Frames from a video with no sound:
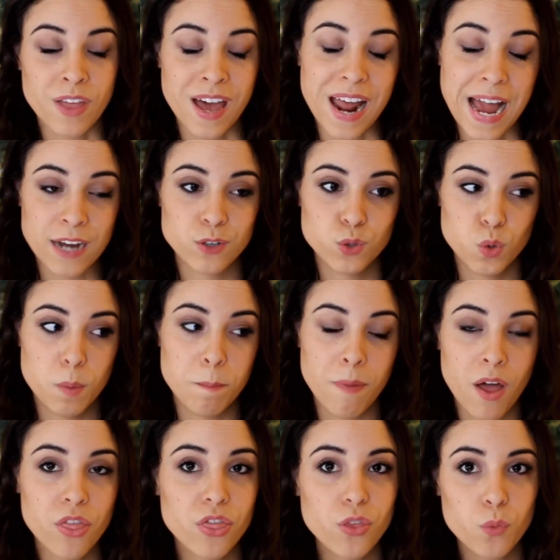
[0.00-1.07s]
that actual
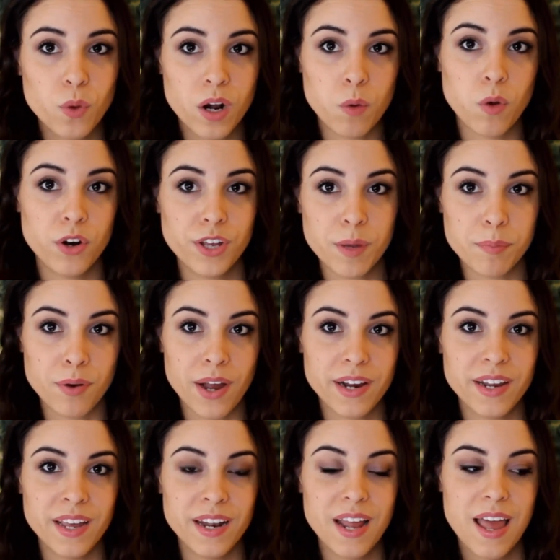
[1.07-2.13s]
month when I want to get
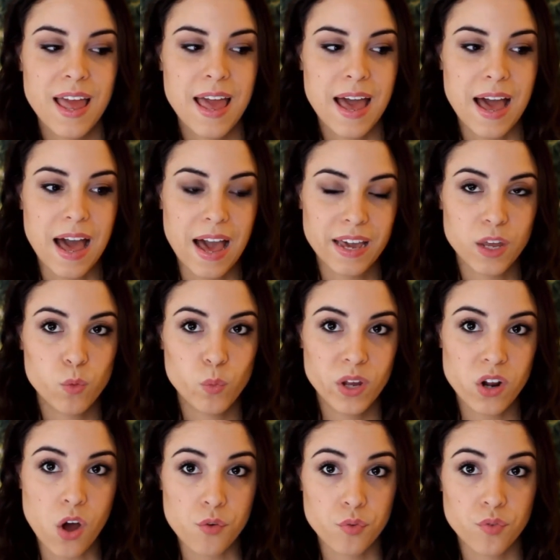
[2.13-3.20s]
pregnant, I can
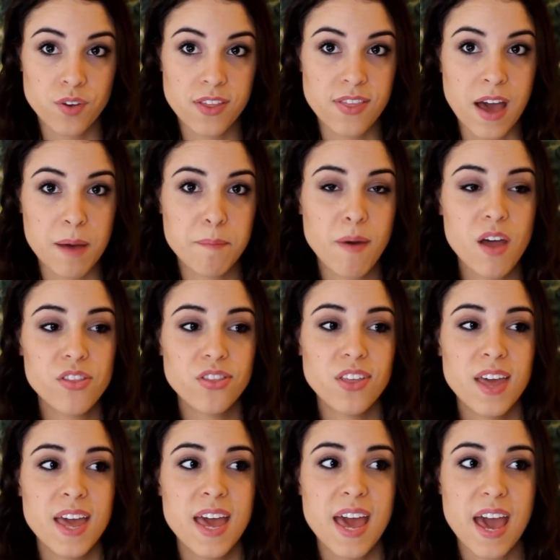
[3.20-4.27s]
wean off of it that
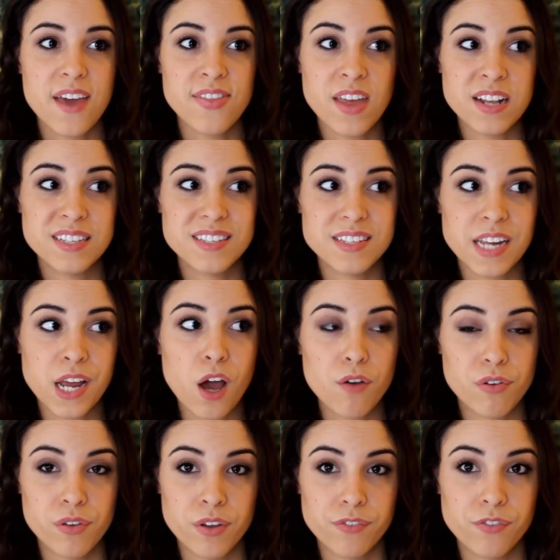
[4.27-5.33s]
month and then stay
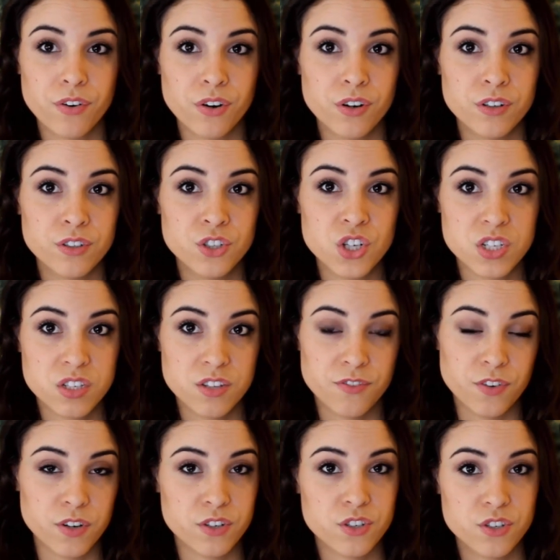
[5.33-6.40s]
off of it for just
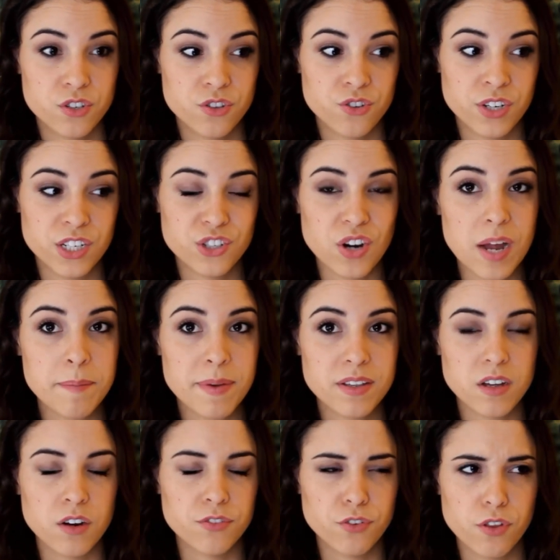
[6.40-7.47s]
the first for
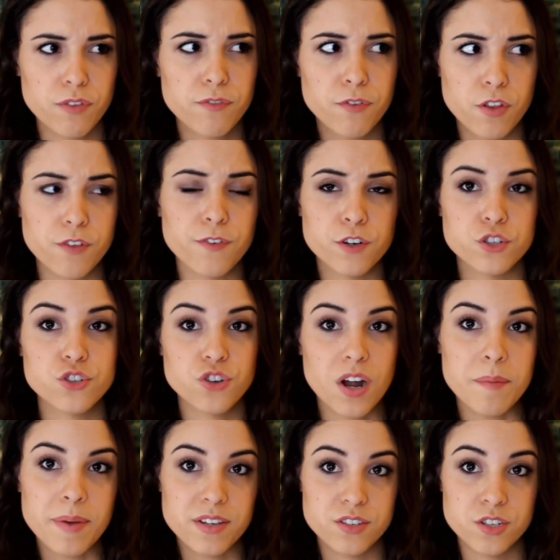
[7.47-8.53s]
the first
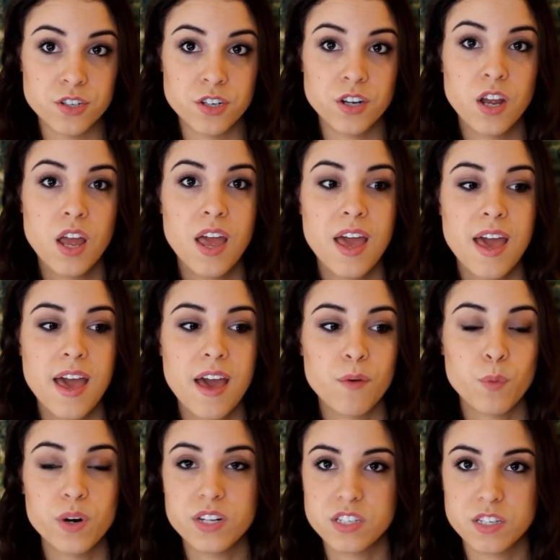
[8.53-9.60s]
trimester
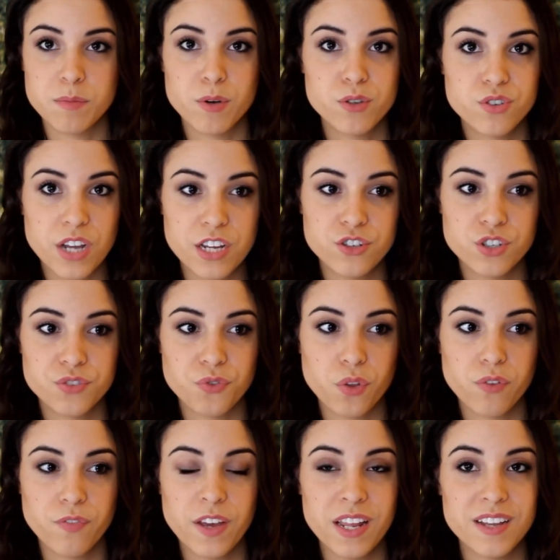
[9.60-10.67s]
when it's the most dangerous
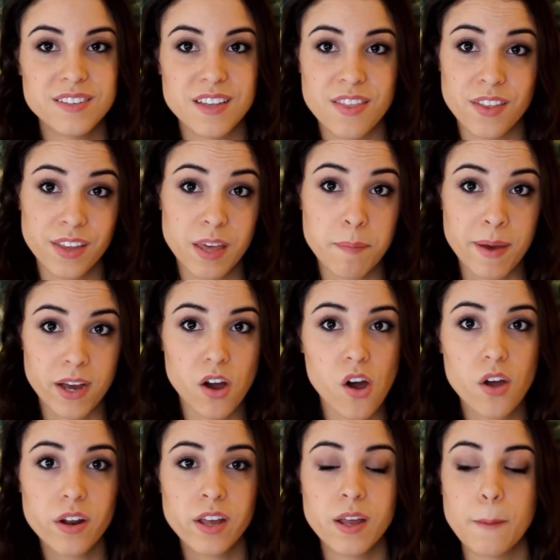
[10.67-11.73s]
for the fetus, and then get back
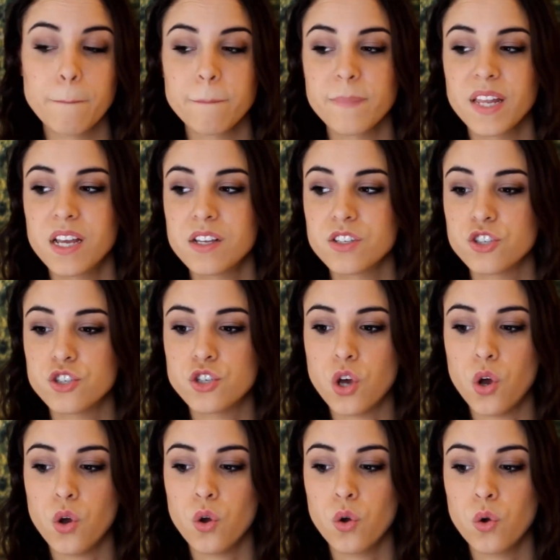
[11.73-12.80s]
on it.
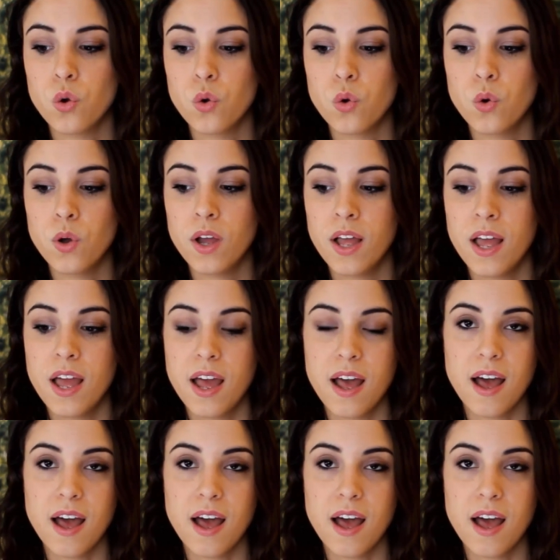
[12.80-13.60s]
So